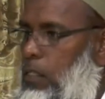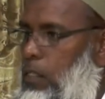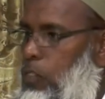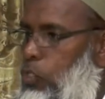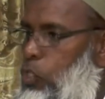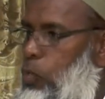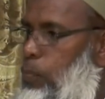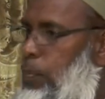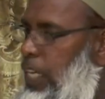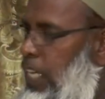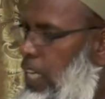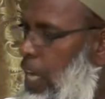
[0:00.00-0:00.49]

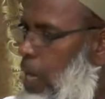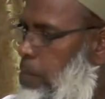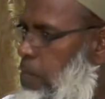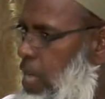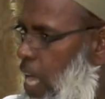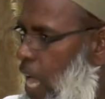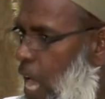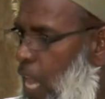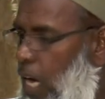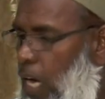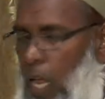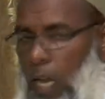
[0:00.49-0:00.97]
You become
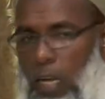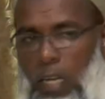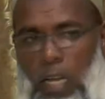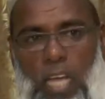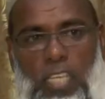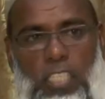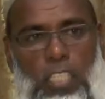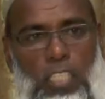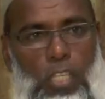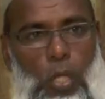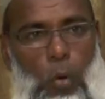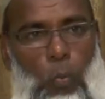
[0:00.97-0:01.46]
ill, Allah
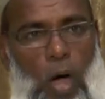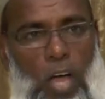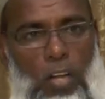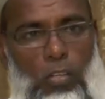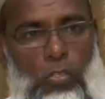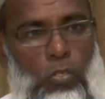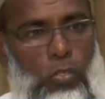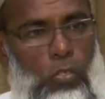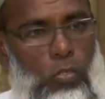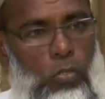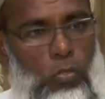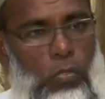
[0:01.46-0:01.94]
is the one
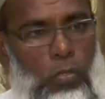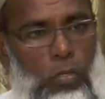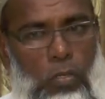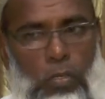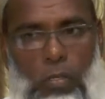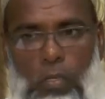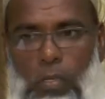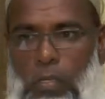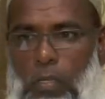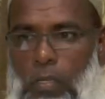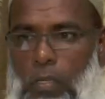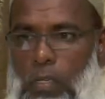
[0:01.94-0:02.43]
who
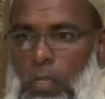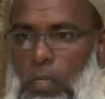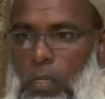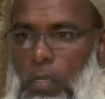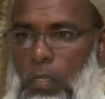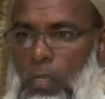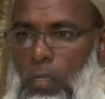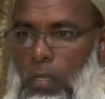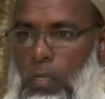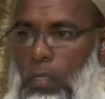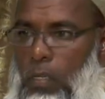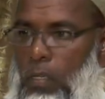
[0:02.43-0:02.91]

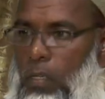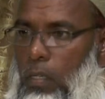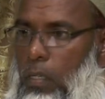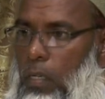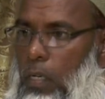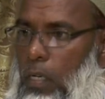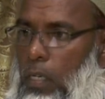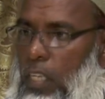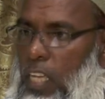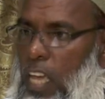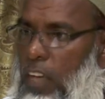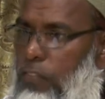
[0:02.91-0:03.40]

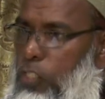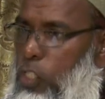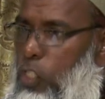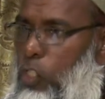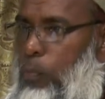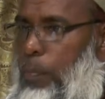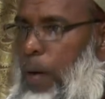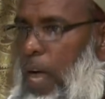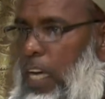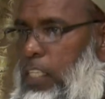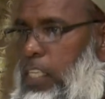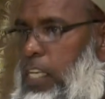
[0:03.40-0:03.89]
gives you
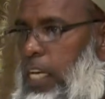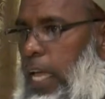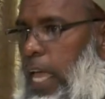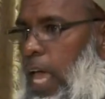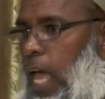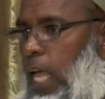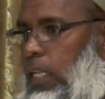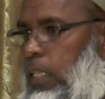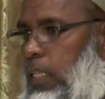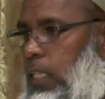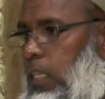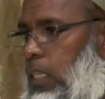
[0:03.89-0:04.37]
back your
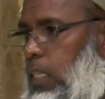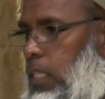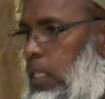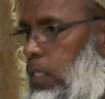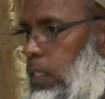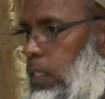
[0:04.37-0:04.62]
health.